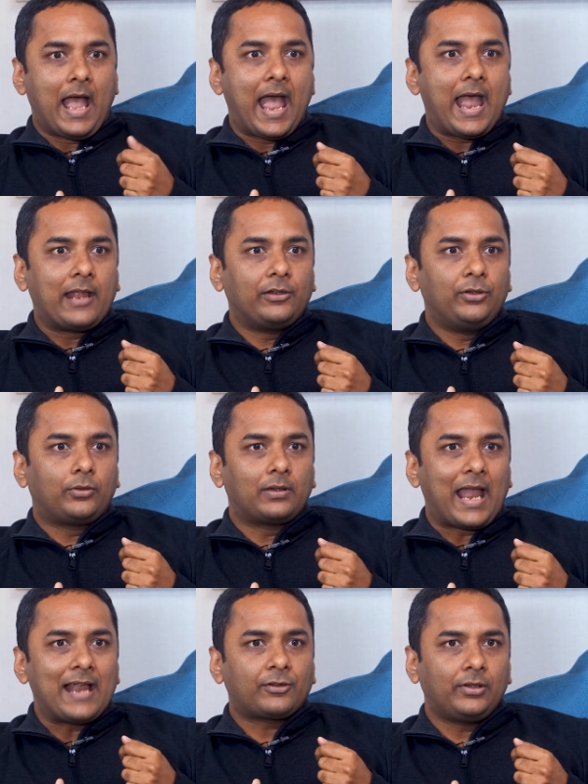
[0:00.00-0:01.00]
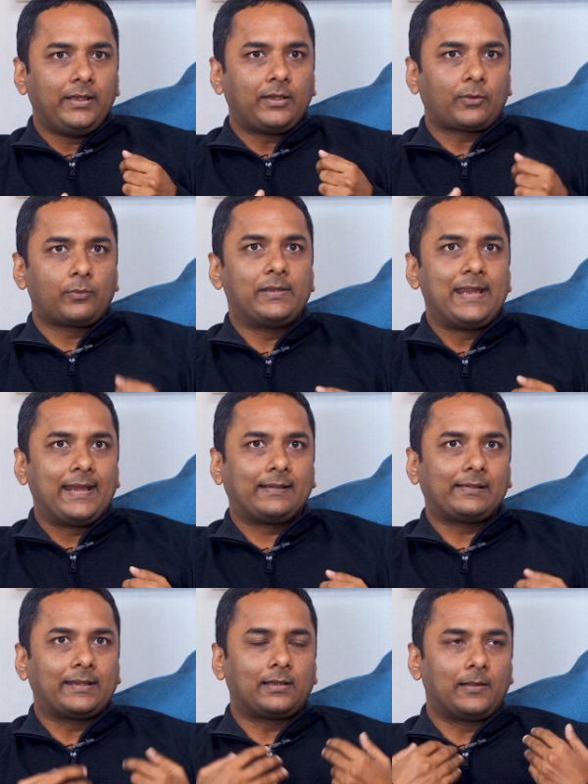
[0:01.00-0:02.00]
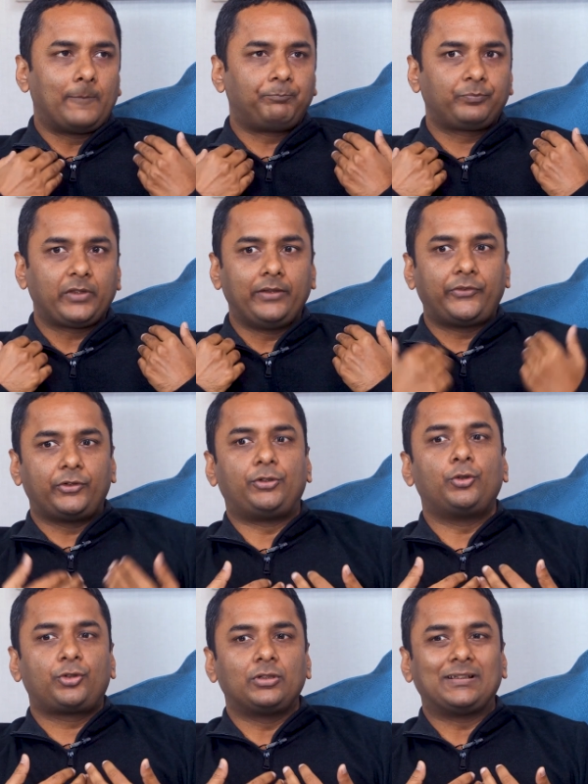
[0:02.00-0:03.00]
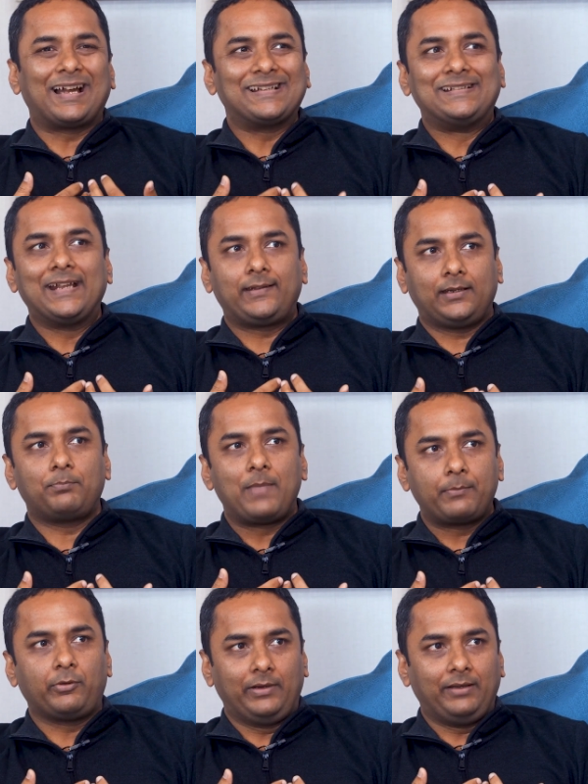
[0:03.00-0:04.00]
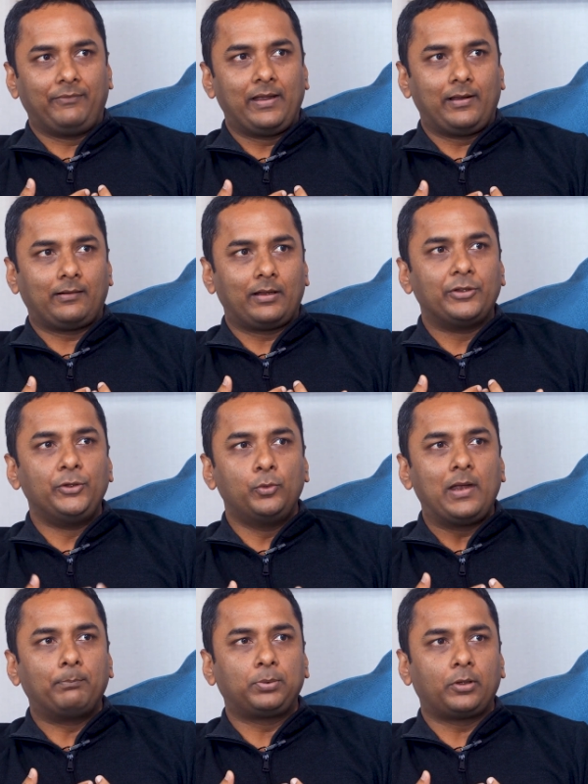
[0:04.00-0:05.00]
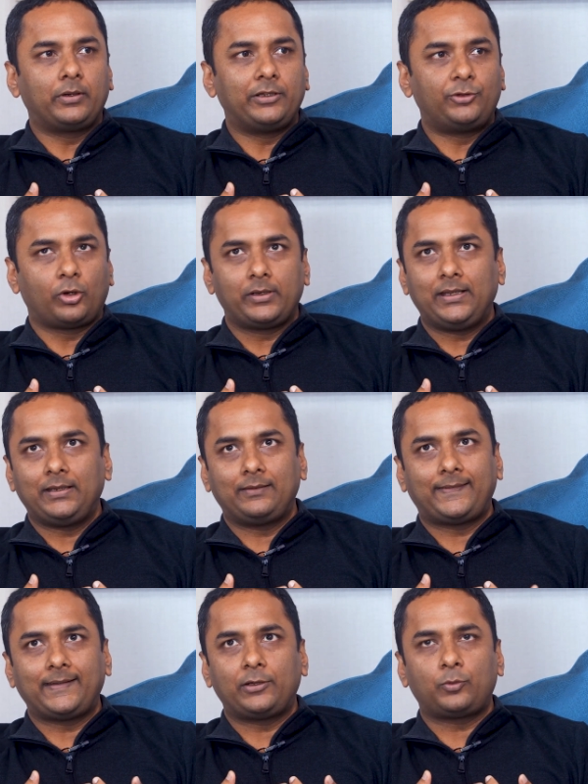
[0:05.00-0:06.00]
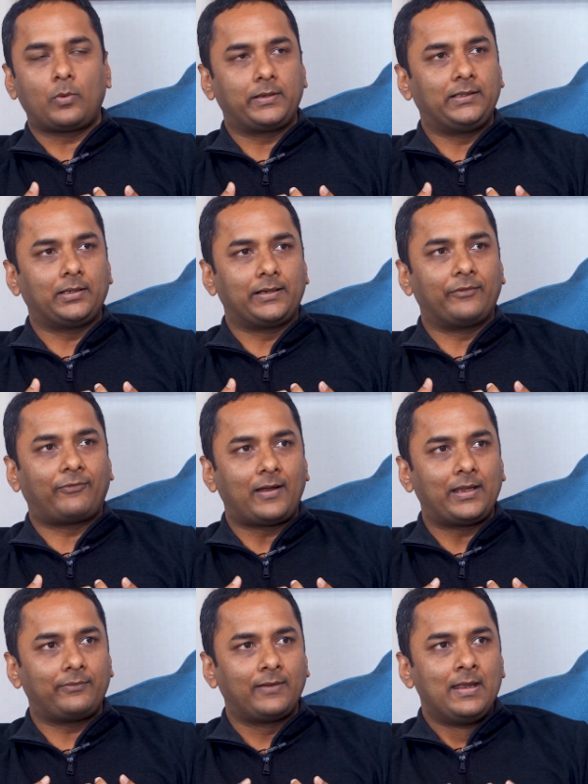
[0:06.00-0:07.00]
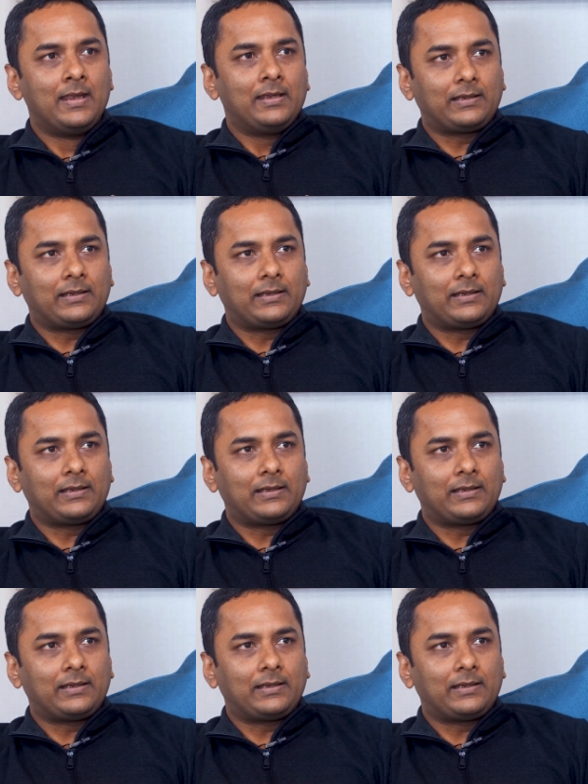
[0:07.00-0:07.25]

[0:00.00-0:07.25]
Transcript: And you could actually create like an um, institutional eidetic memory where a new employee joining in, say, twenty thirty-five